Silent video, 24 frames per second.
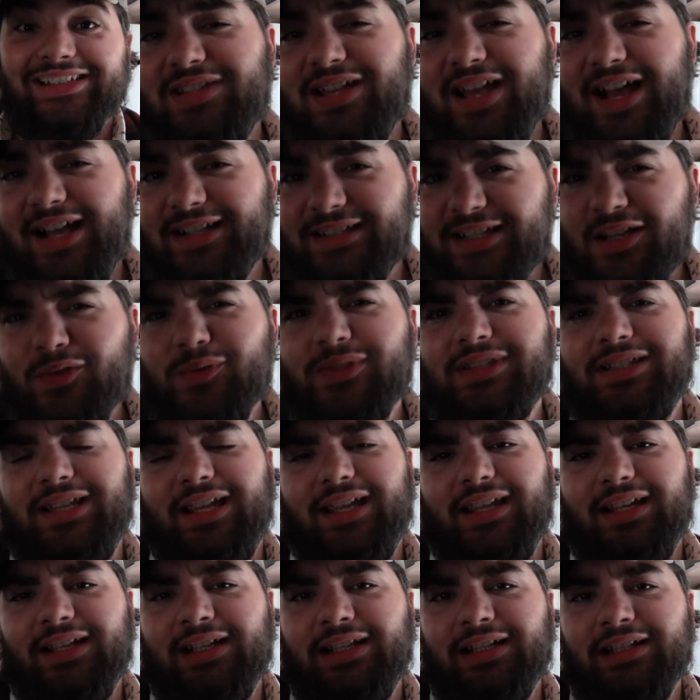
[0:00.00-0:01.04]
As I was
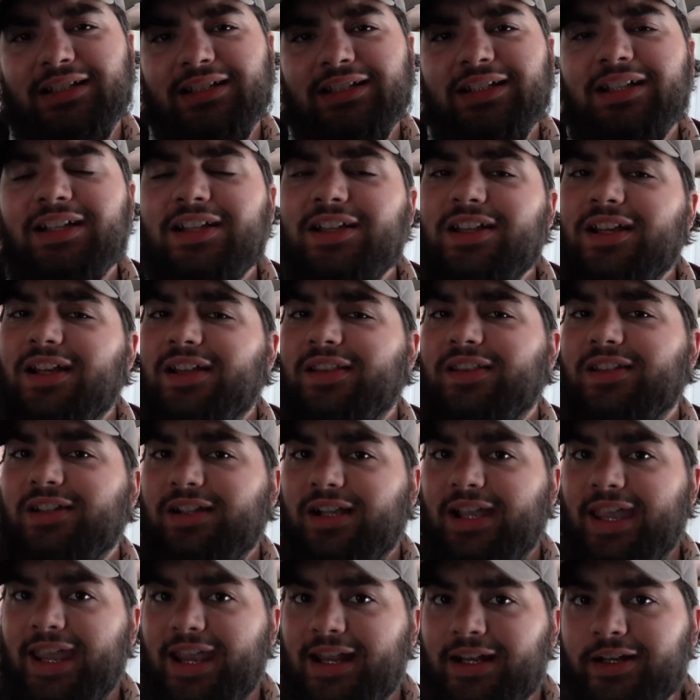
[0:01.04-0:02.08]
saying, the
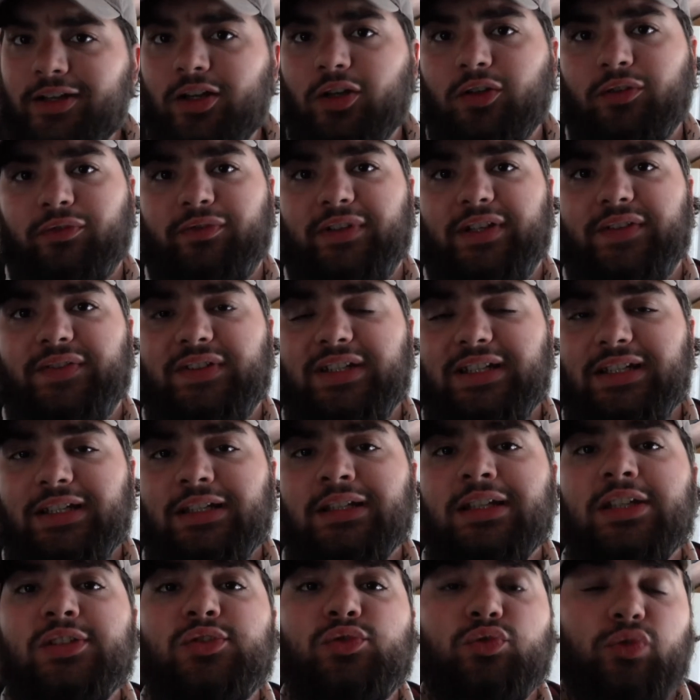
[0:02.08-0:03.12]
Canon R50
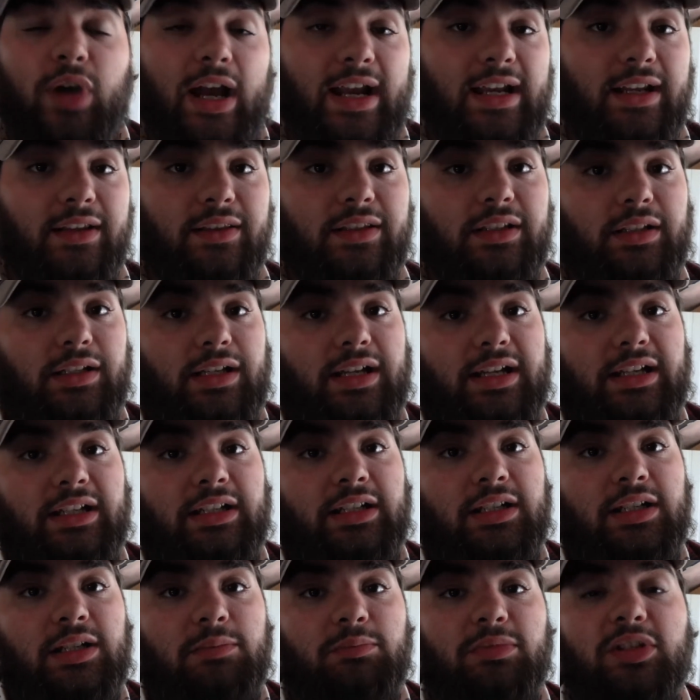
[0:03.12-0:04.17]
is riding the line
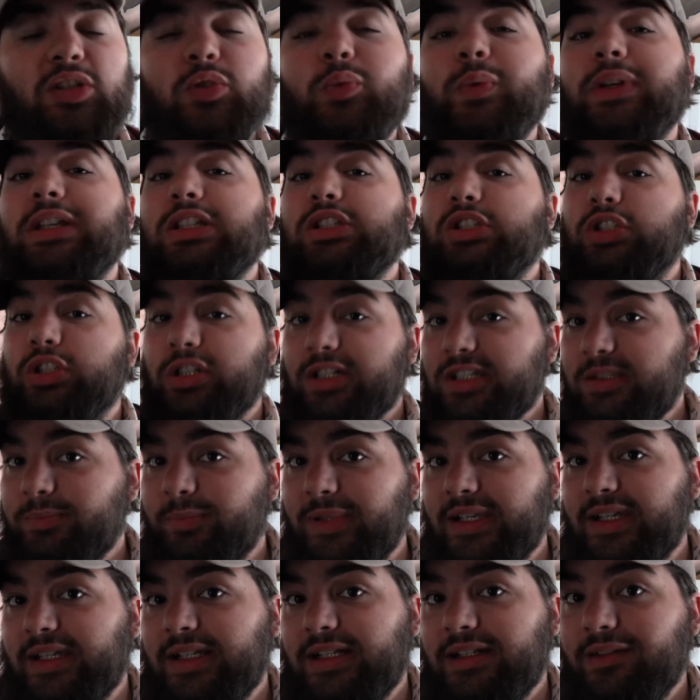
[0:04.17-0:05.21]
between just
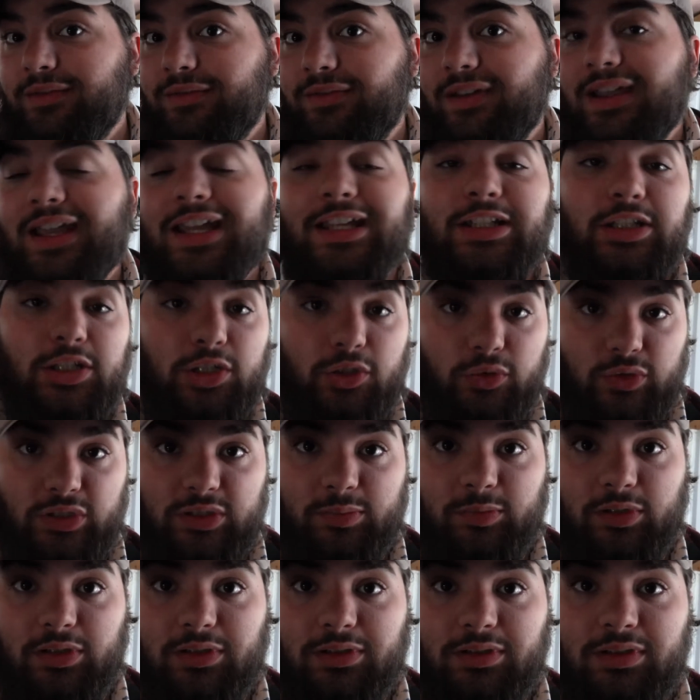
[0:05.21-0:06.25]
big enough and too
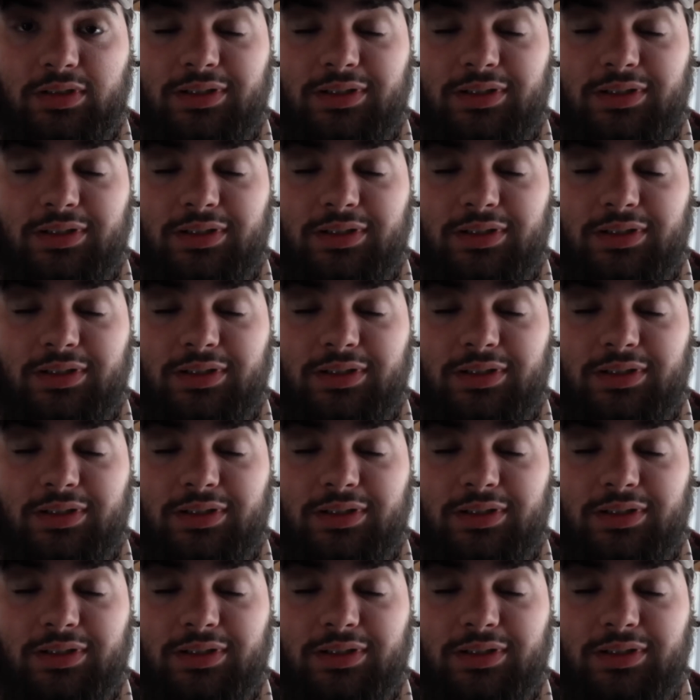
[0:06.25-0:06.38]
small.